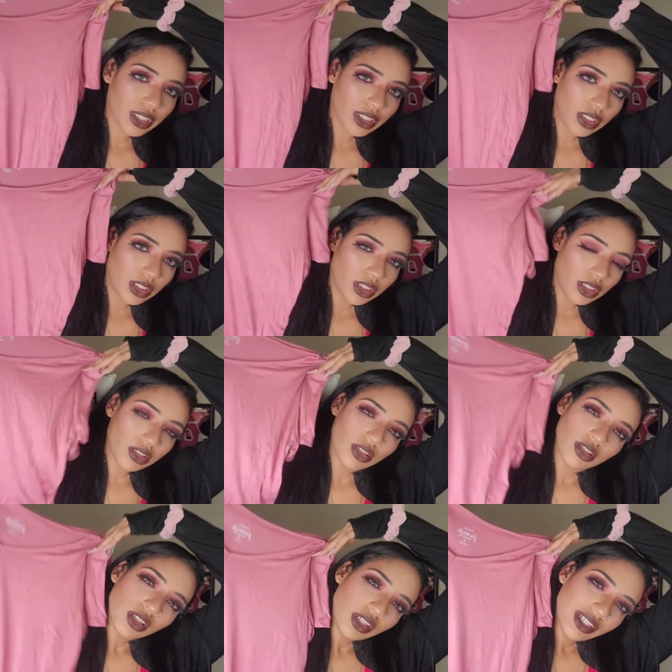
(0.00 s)
like a
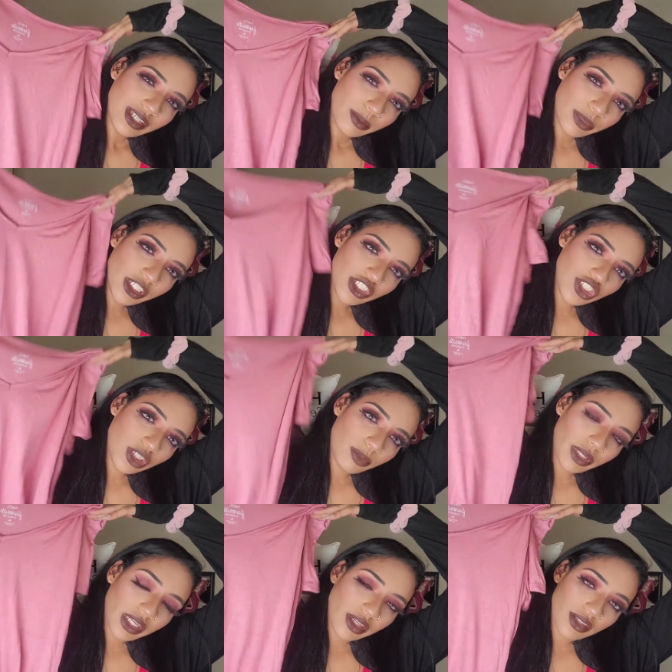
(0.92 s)
peachy
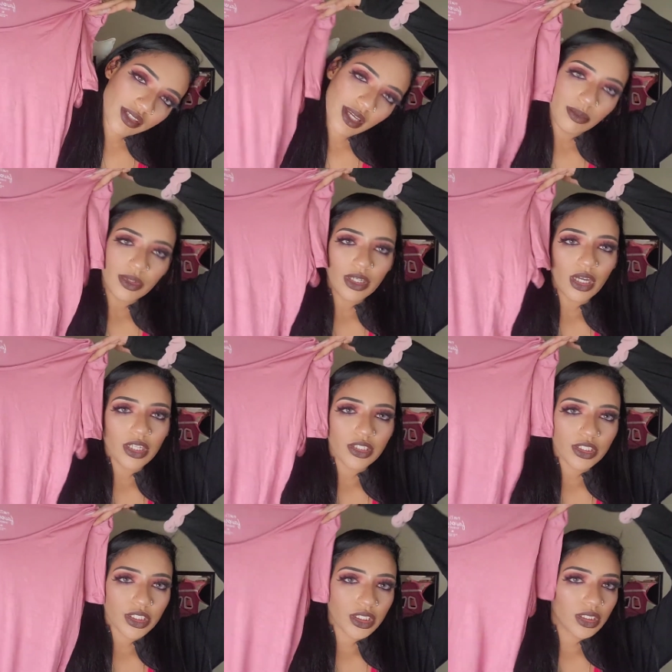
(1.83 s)
pink type of
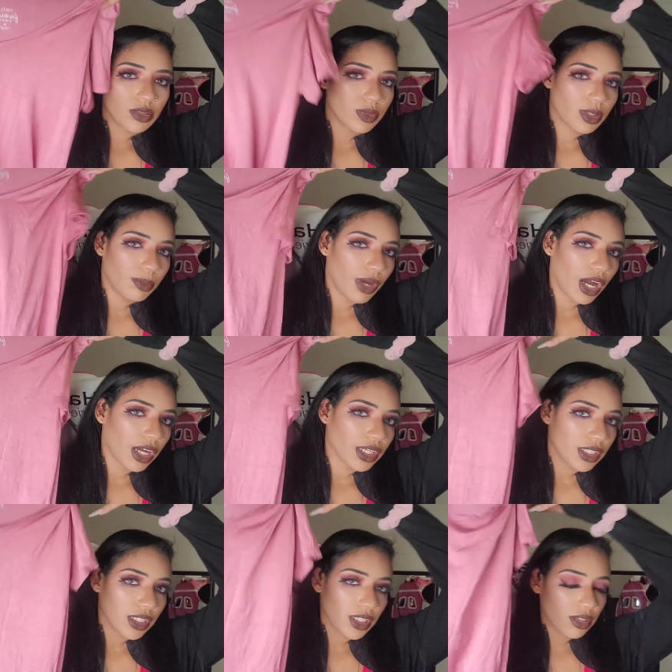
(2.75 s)
color with a
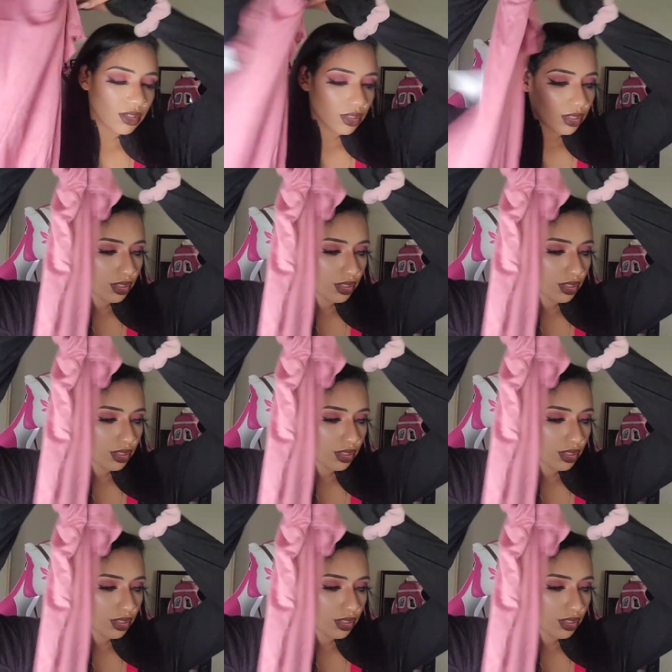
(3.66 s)
pocket.